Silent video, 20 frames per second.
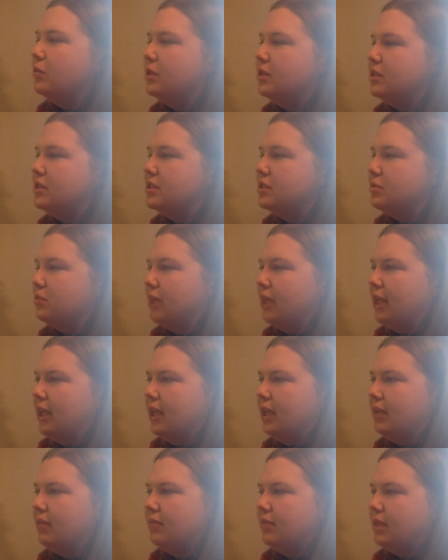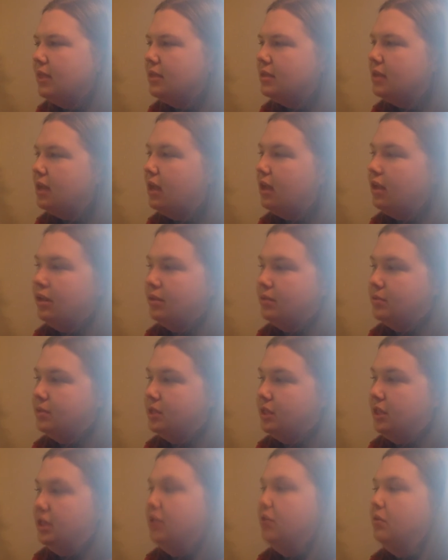can swing it, it's all up
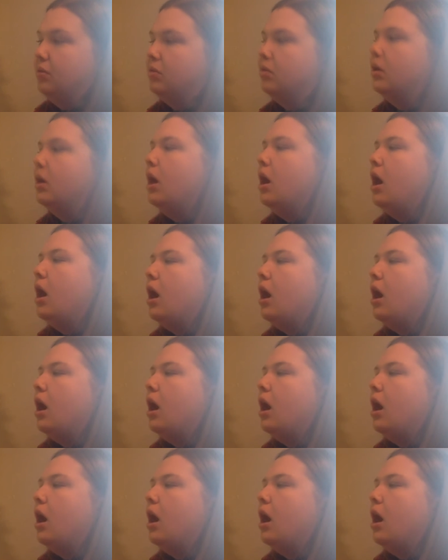to you.